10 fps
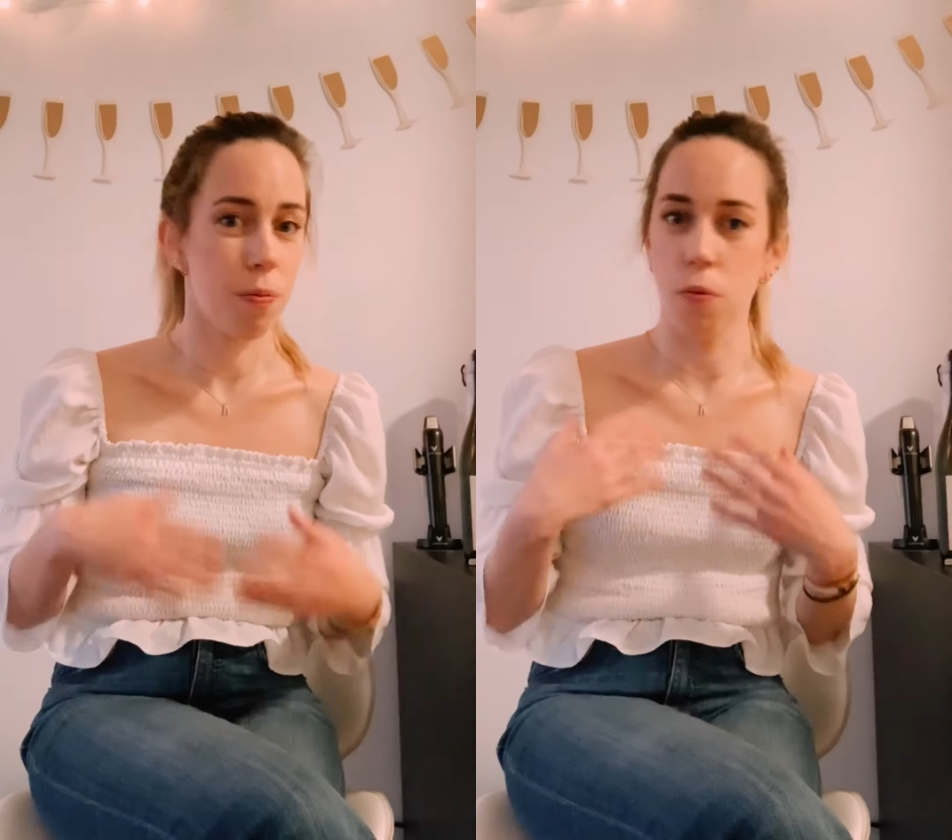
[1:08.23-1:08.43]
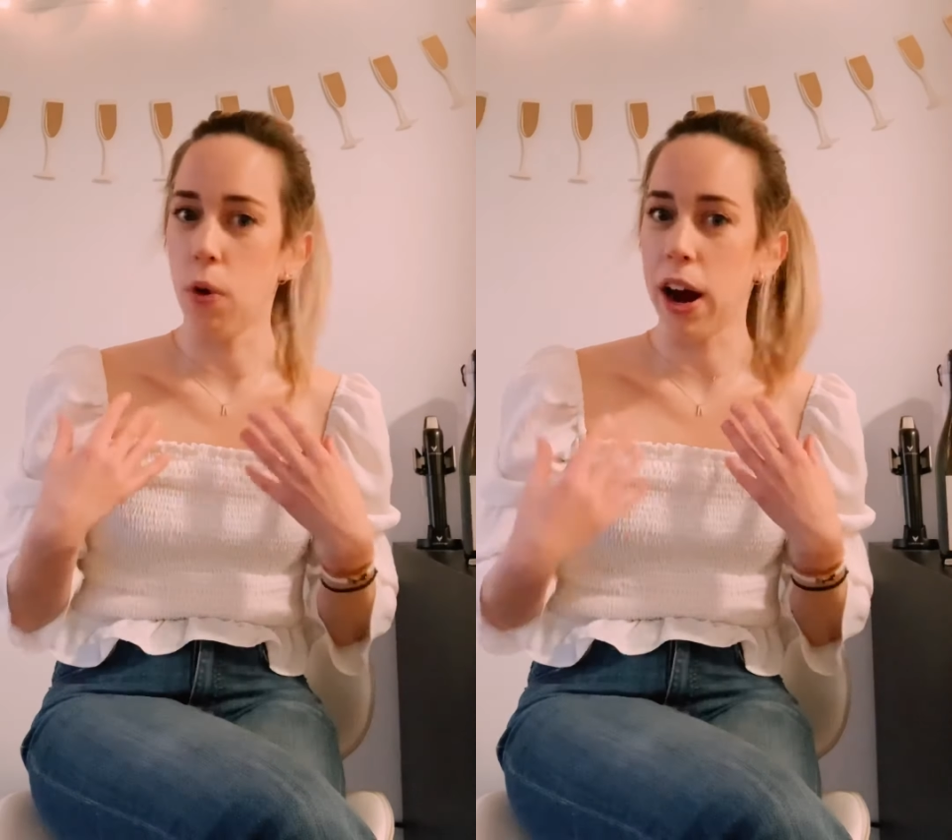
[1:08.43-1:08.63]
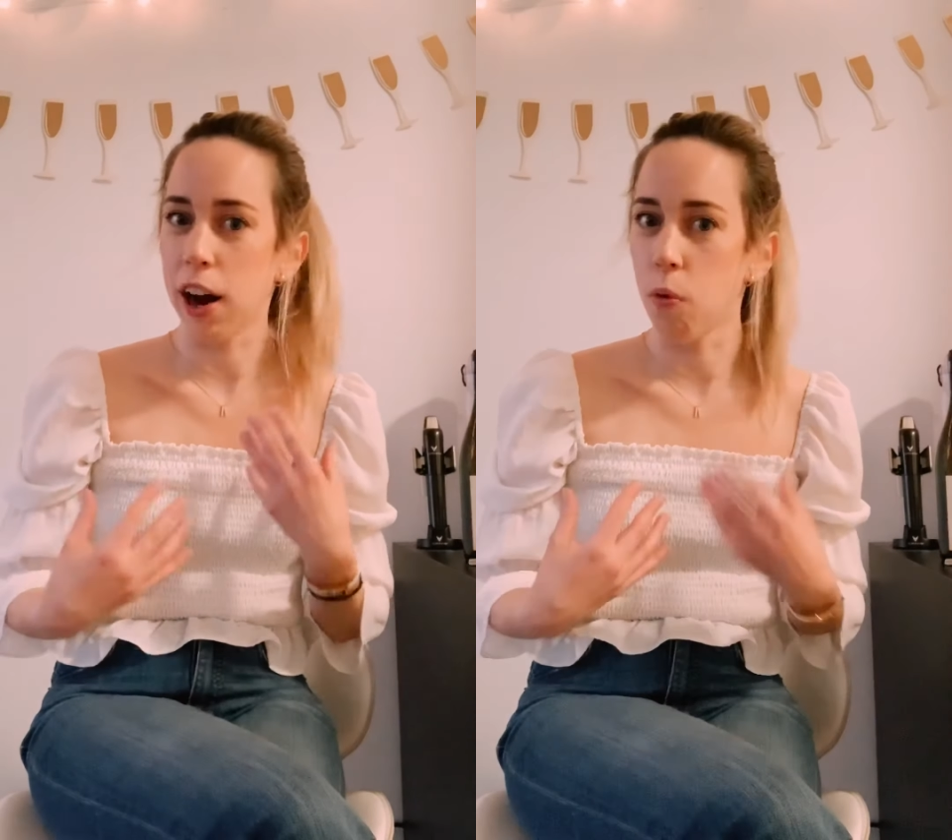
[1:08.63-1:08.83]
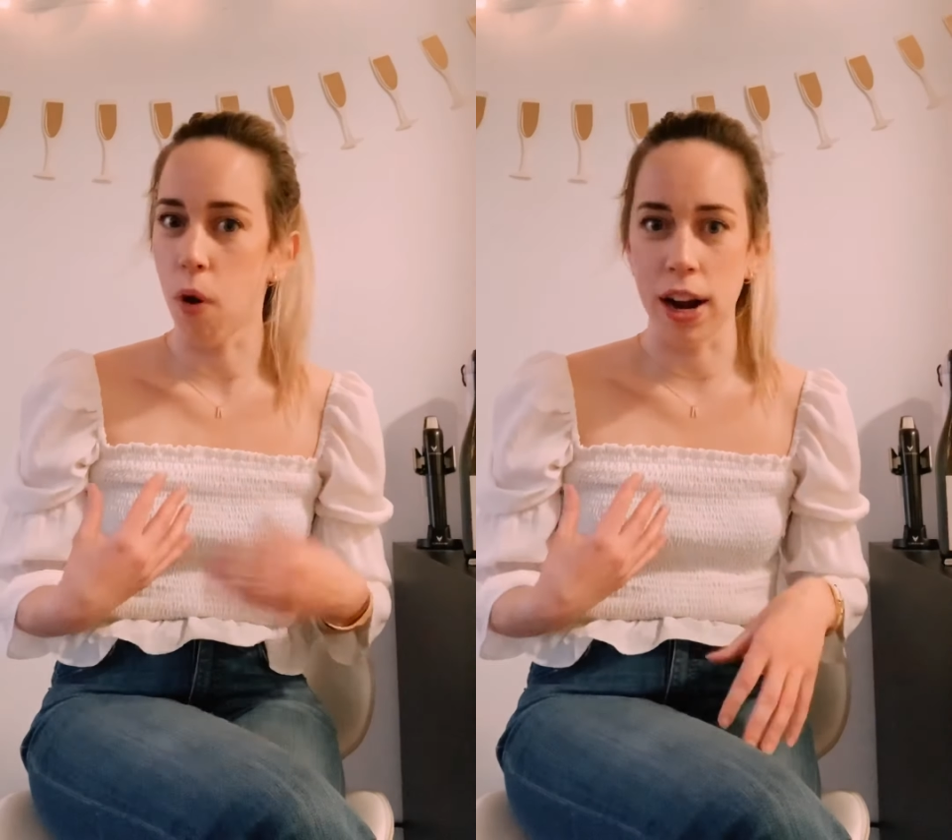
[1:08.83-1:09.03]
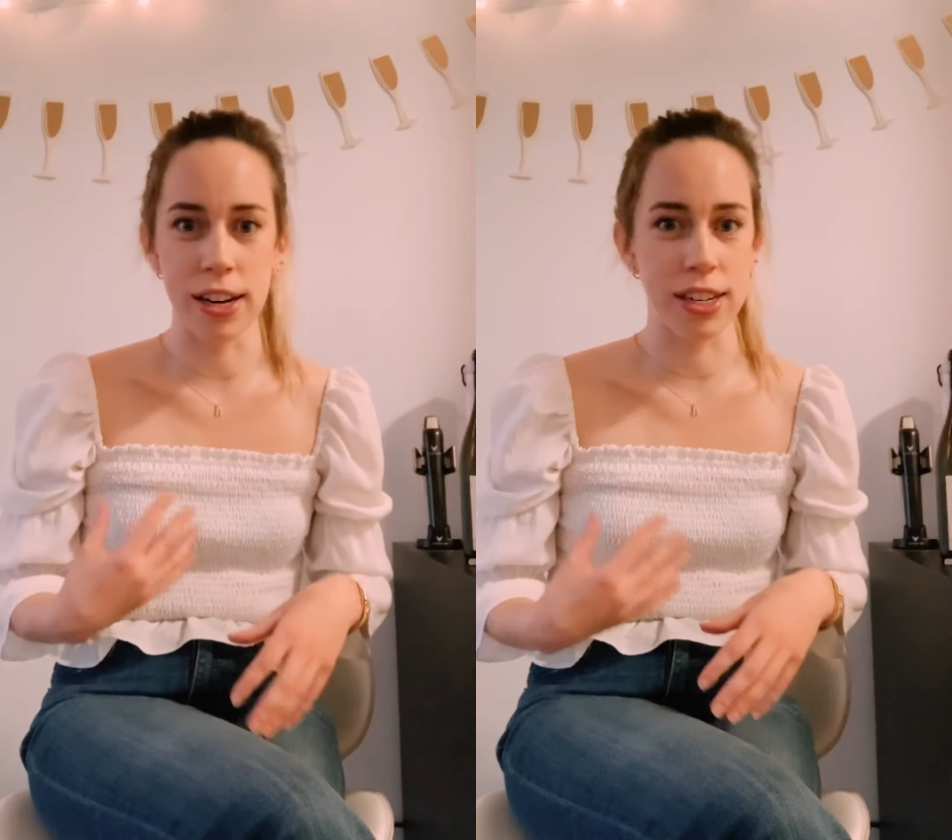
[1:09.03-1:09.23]
where I
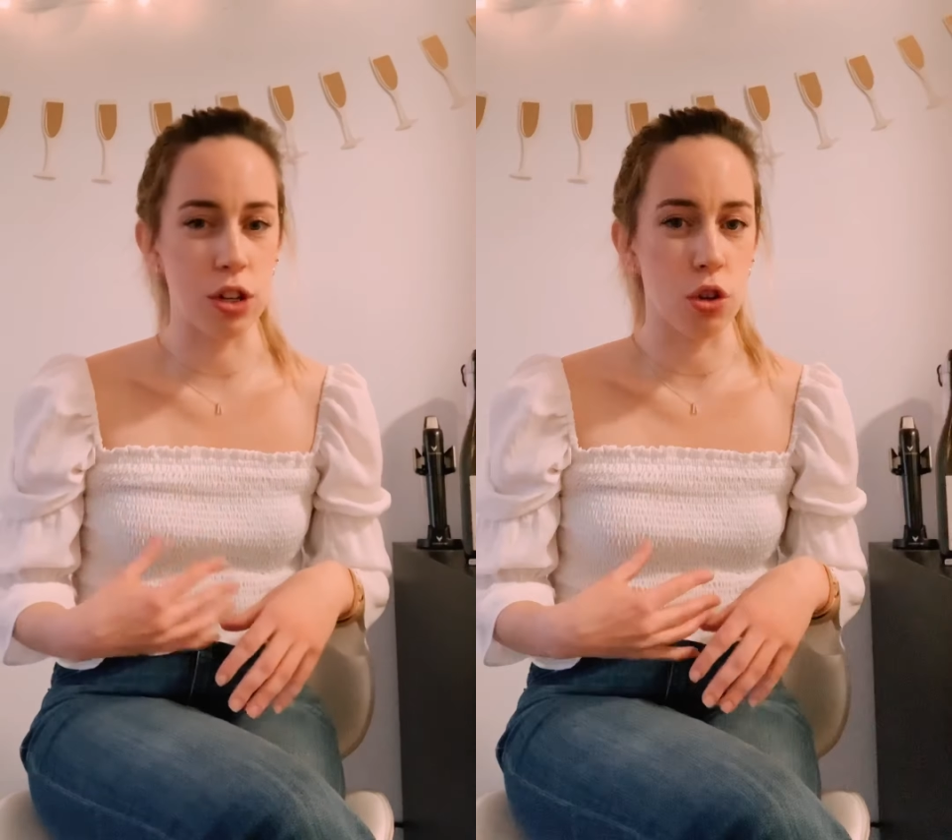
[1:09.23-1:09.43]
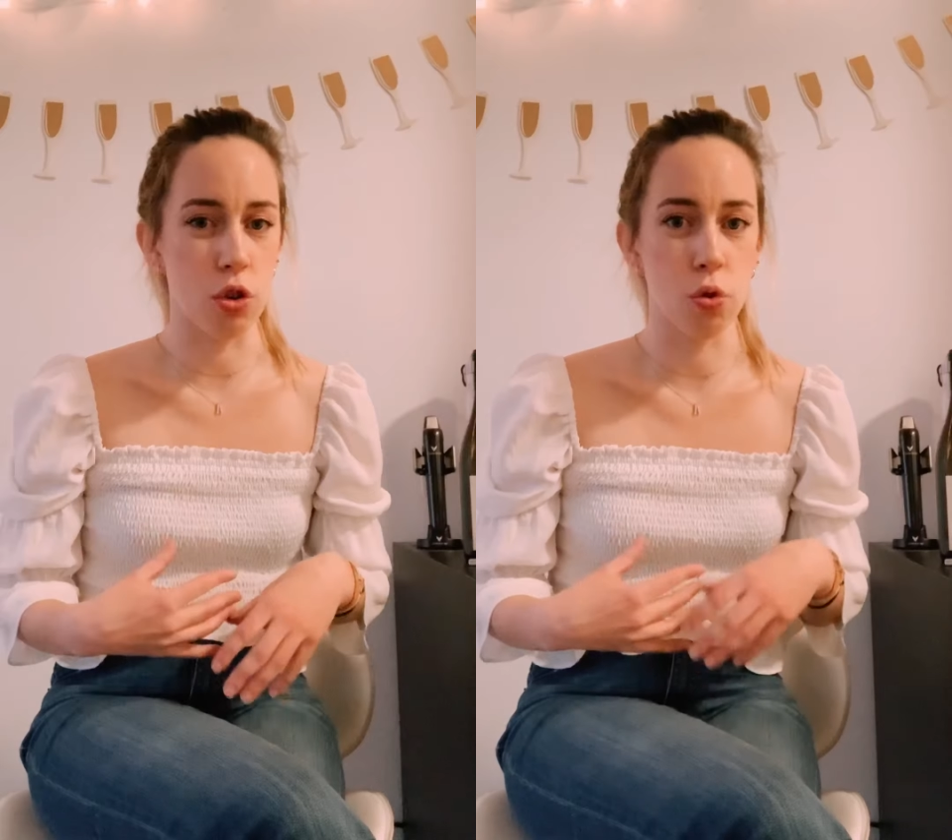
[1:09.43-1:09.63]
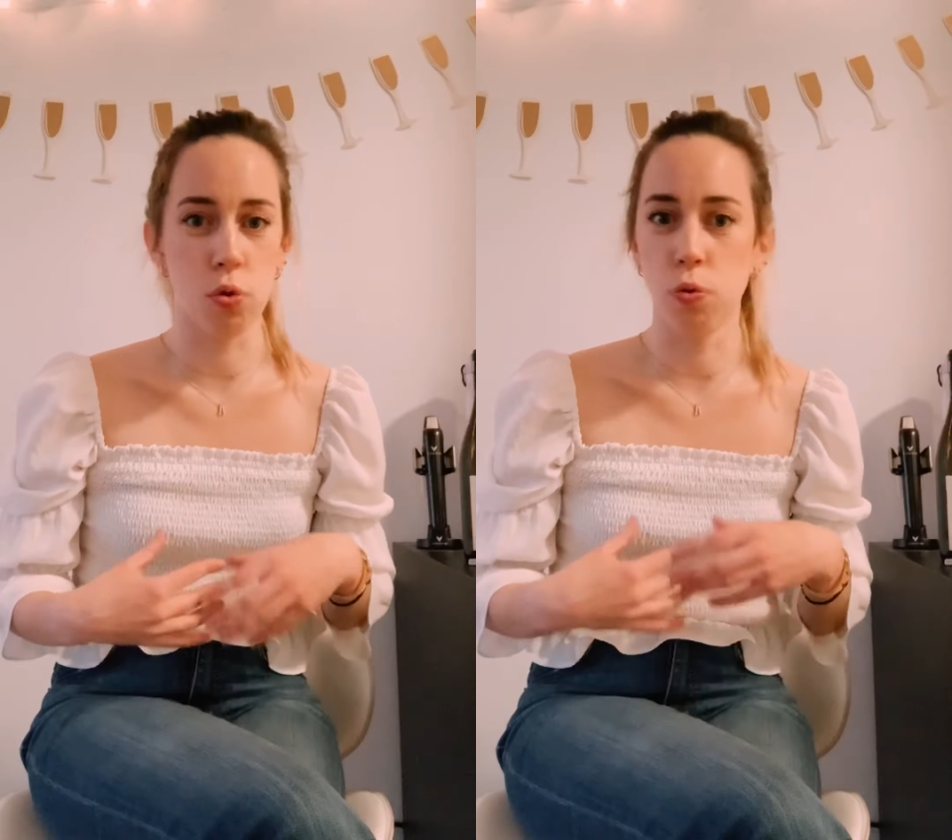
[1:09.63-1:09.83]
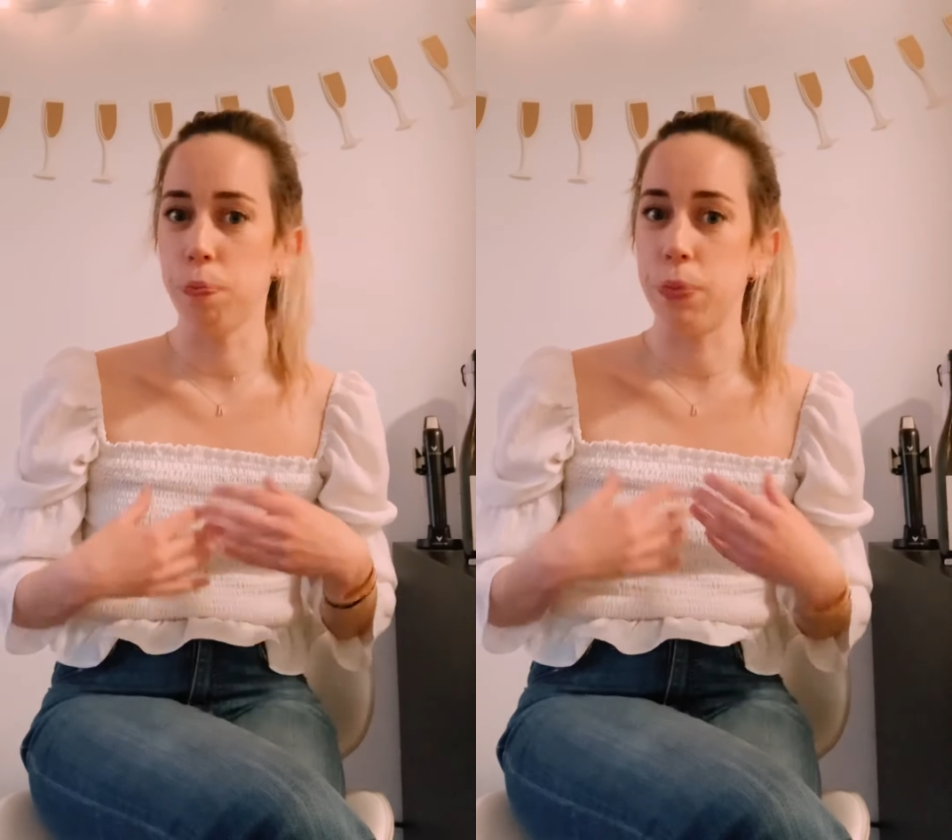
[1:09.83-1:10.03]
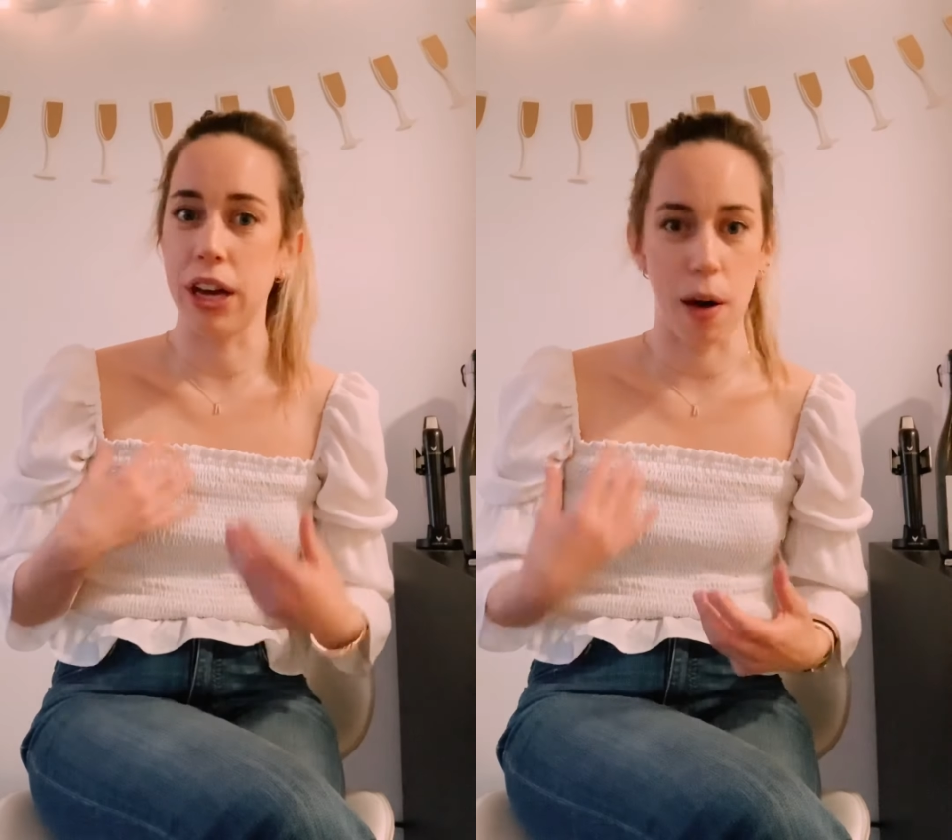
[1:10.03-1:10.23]
wanted to
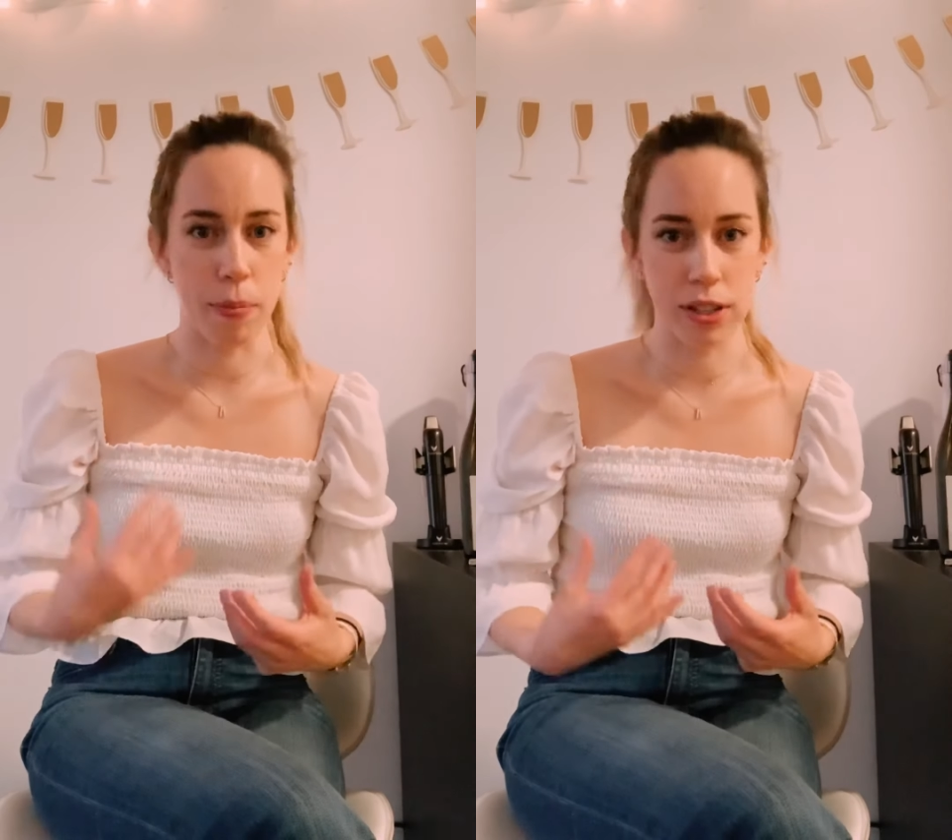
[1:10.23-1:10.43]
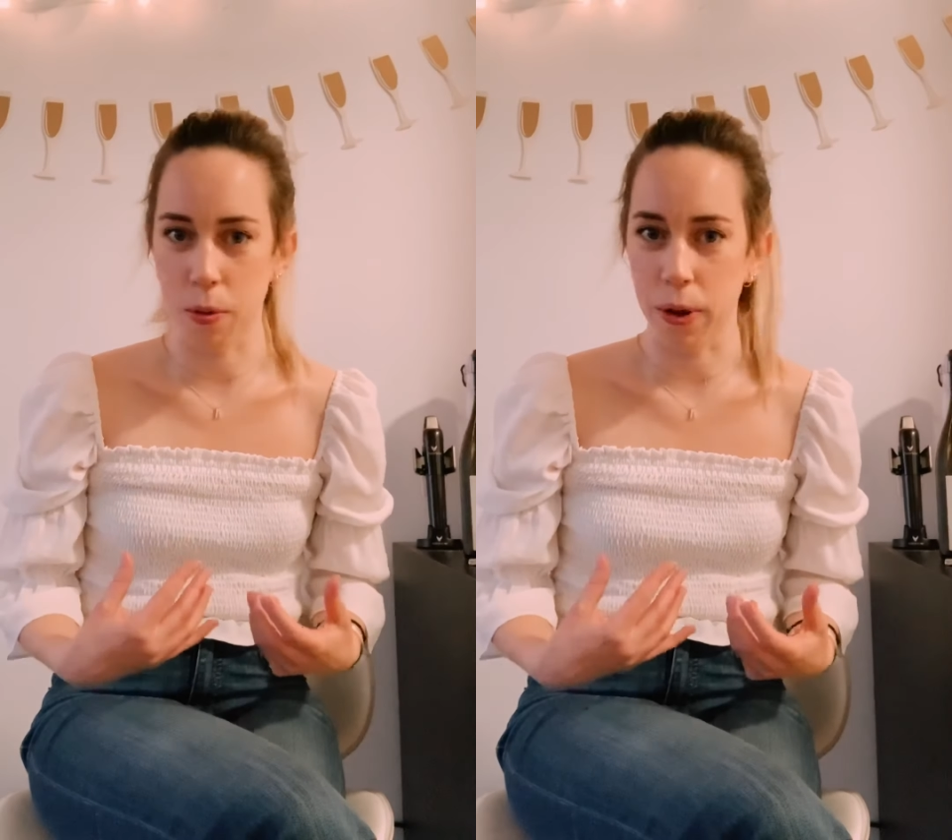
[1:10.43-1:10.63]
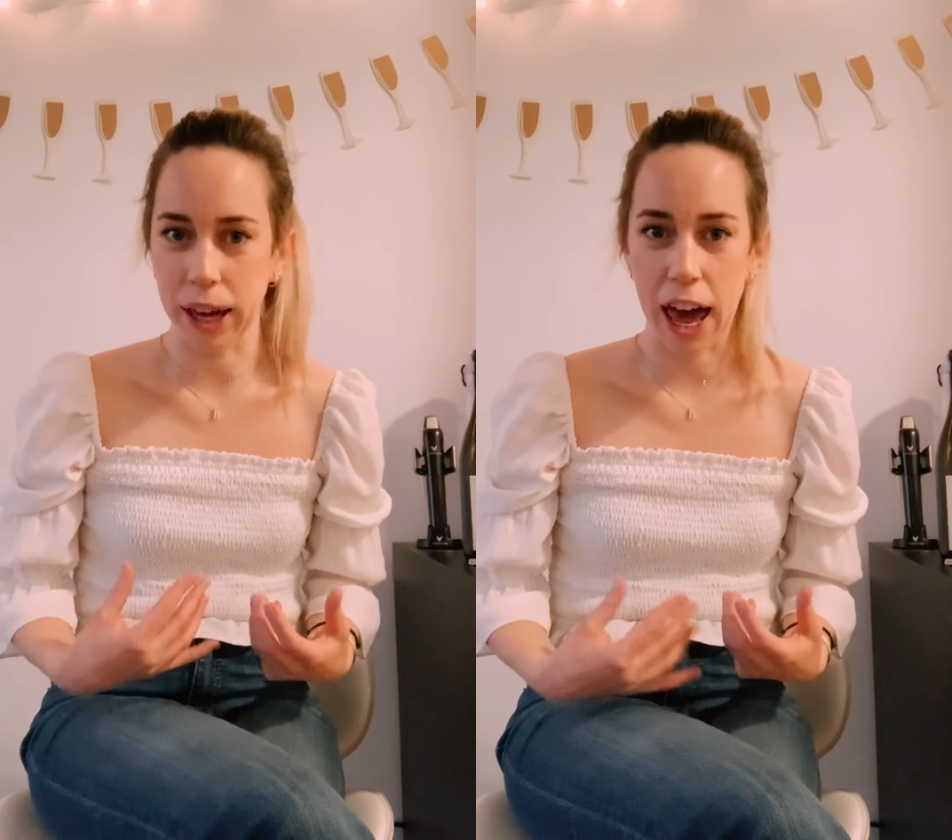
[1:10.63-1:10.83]
become a sommelier.